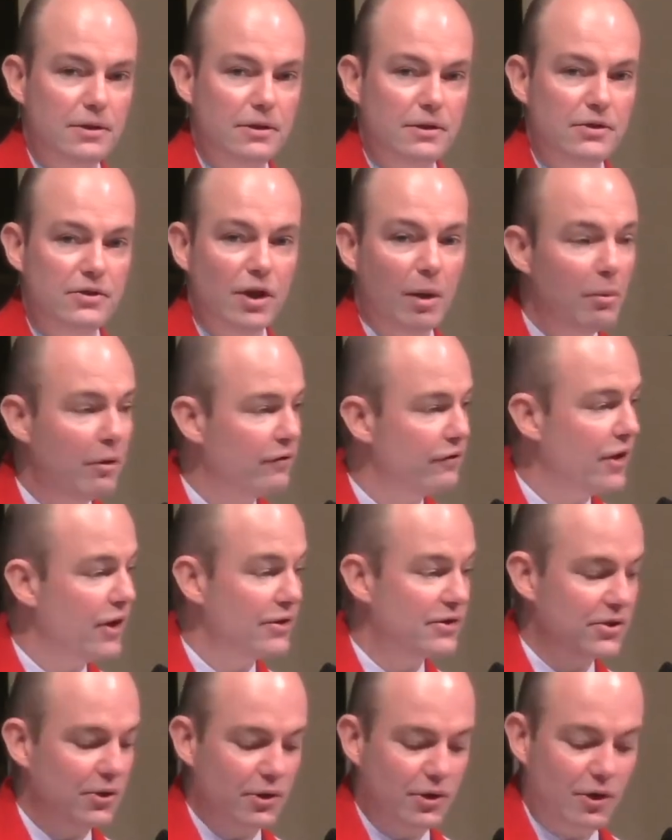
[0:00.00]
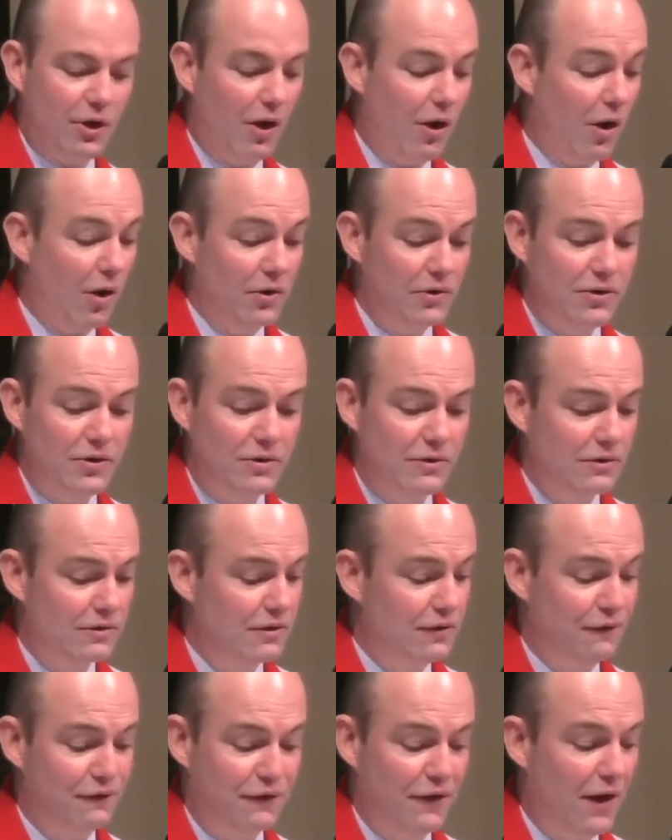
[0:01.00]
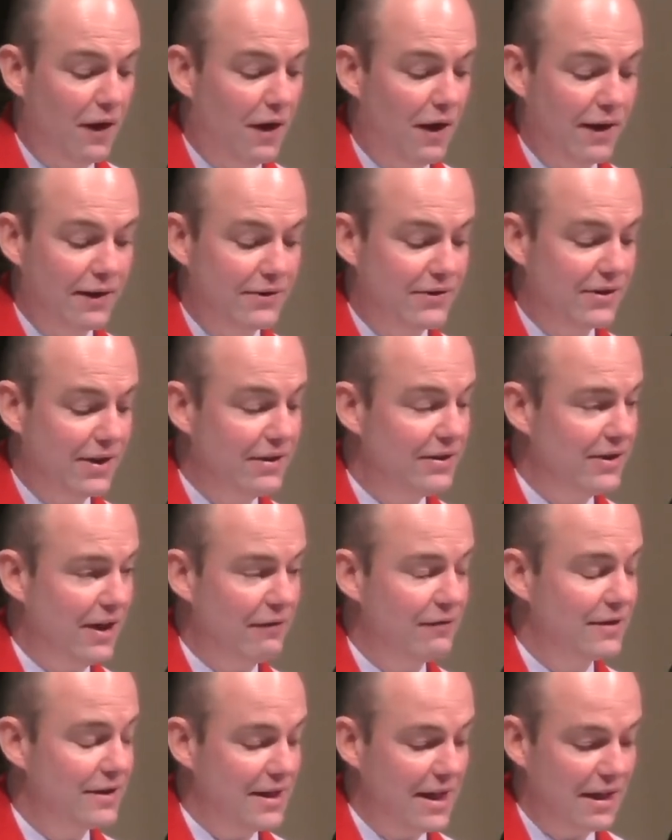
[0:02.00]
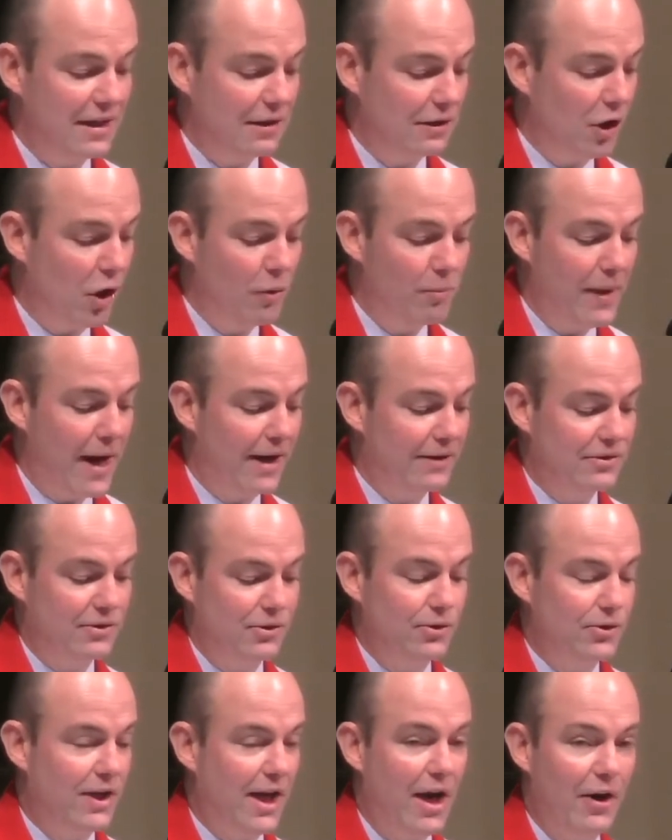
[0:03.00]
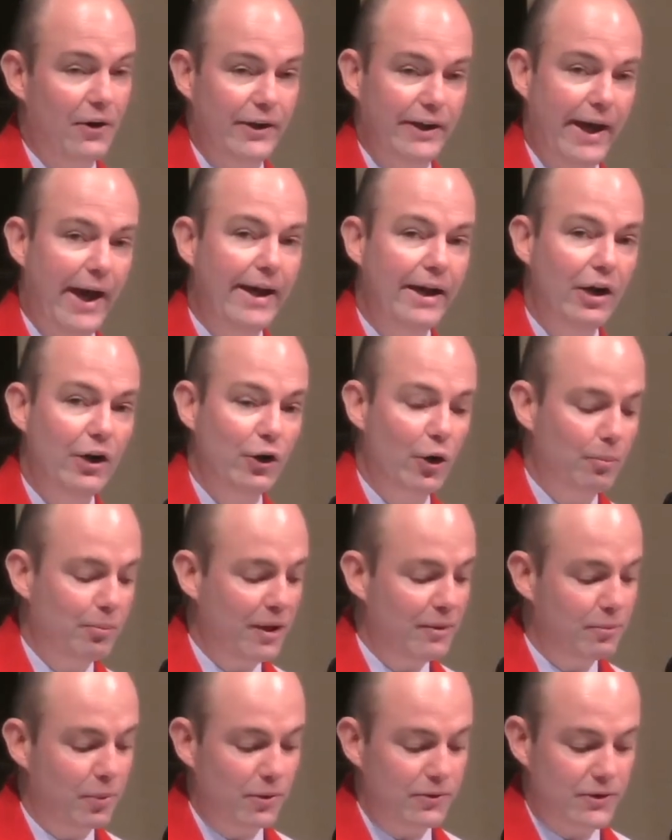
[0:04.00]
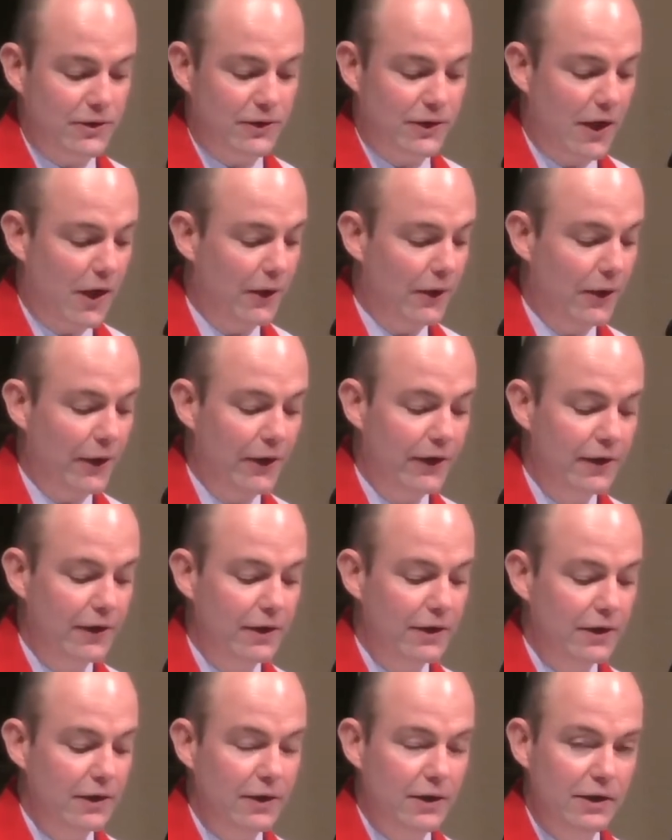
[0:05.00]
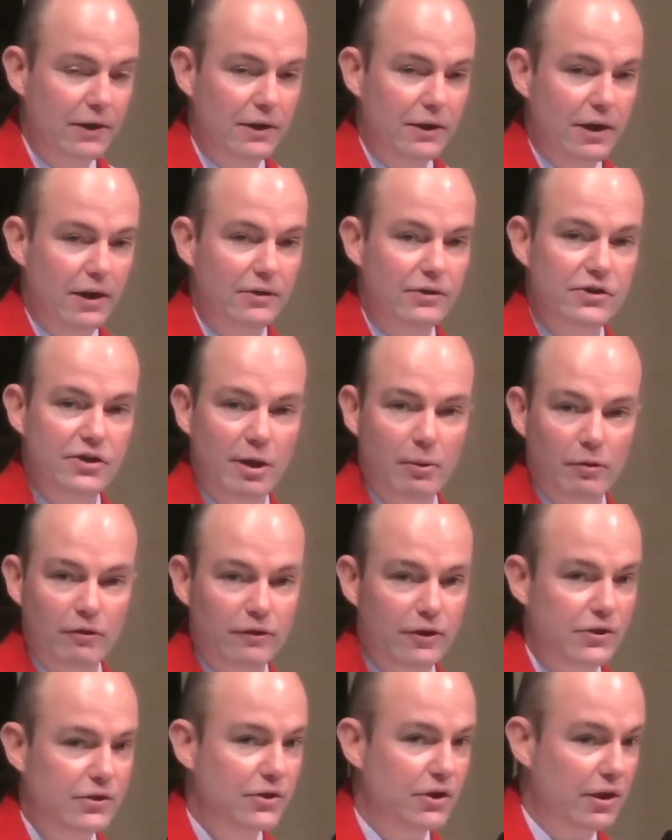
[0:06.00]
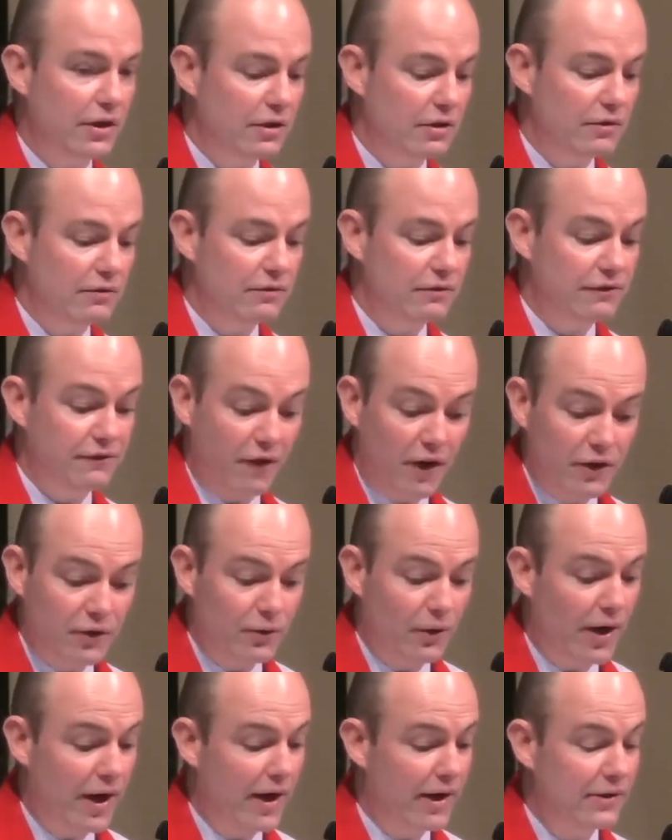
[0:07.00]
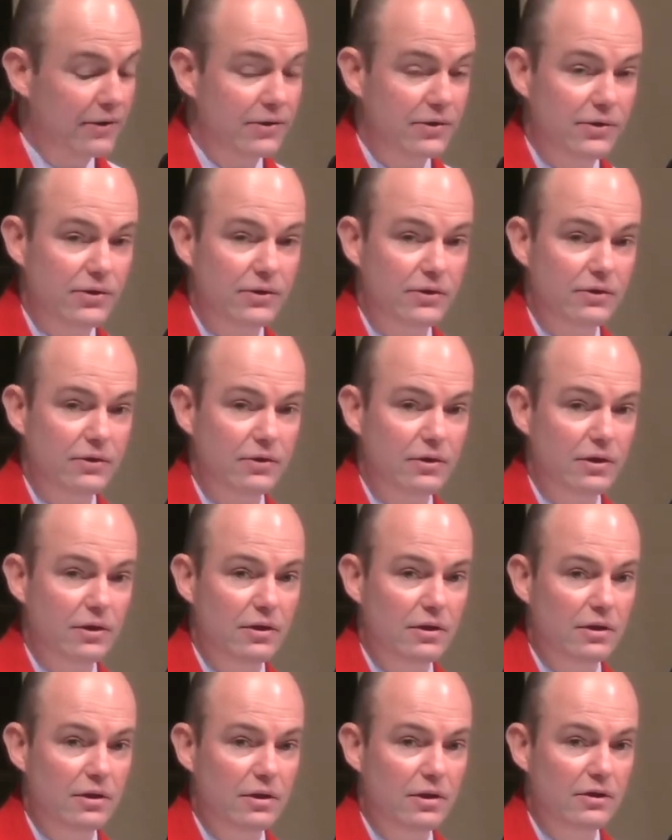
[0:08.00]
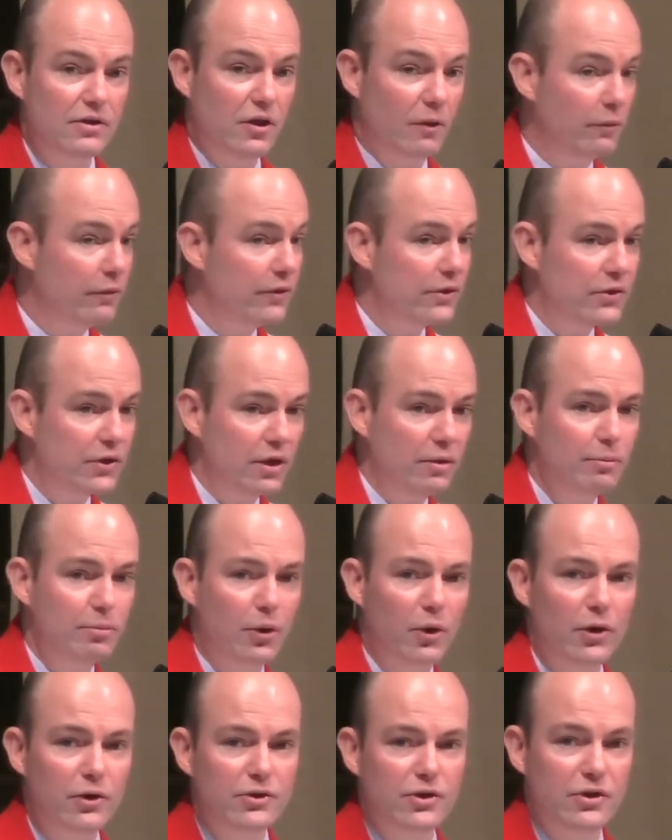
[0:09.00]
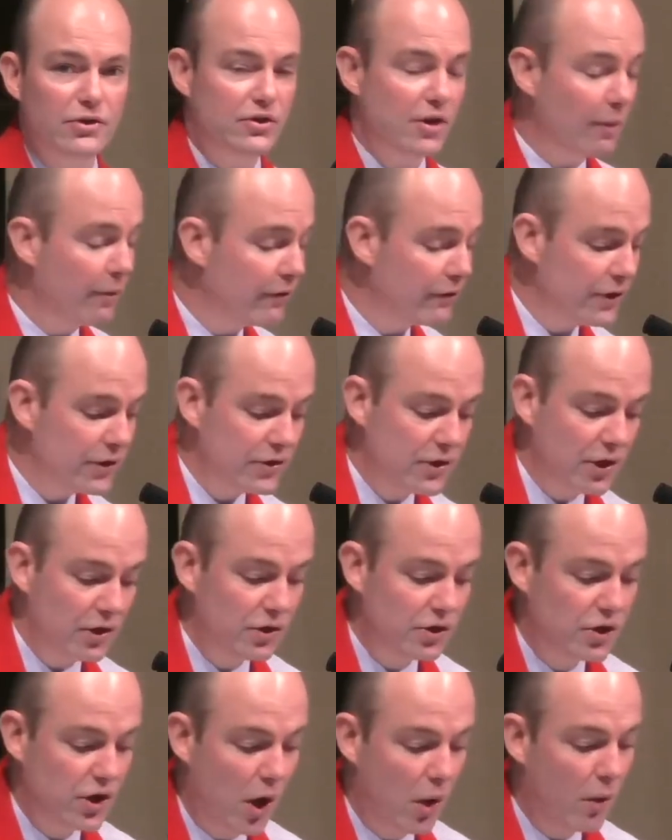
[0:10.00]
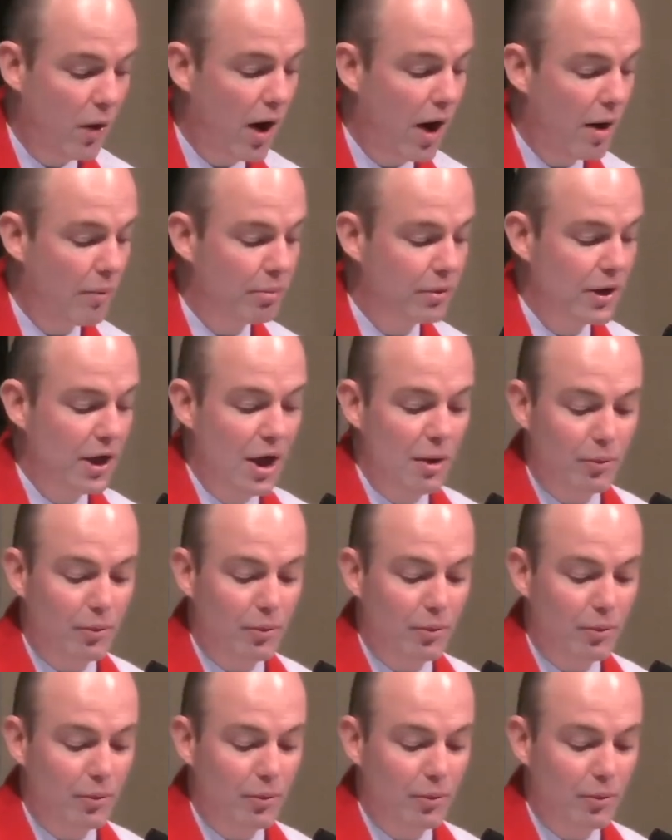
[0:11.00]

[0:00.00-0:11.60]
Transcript: Some of us are called to fly C-17 Globemasters carrying 800 people to Qatar, and some of us can fundraise. Some of us can purchase. Some of us can show up.